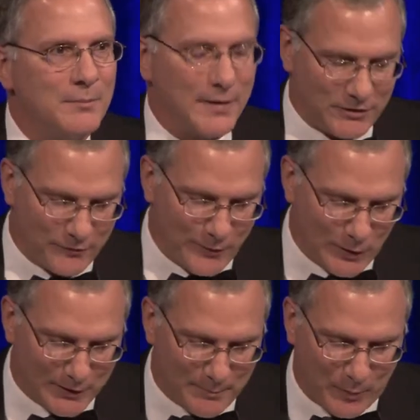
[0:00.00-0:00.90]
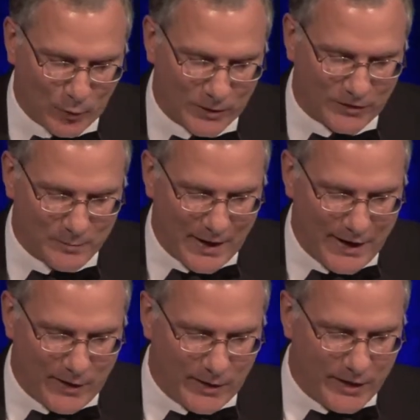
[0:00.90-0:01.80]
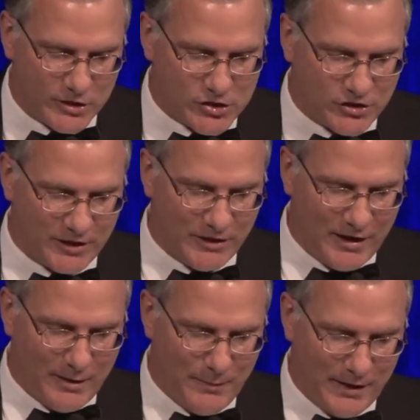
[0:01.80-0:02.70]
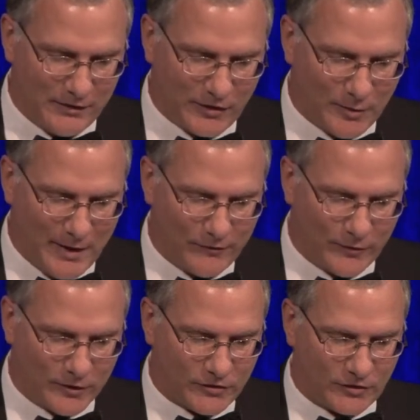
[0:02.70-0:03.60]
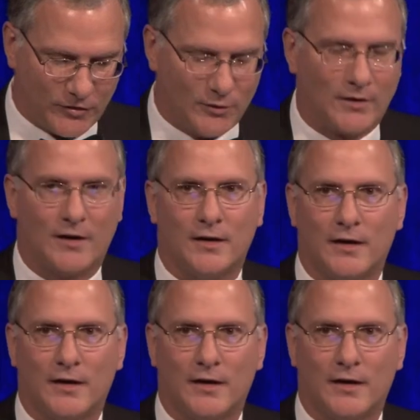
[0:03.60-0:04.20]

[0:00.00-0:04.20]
But the full import of my heritage didn't hit me until my first tour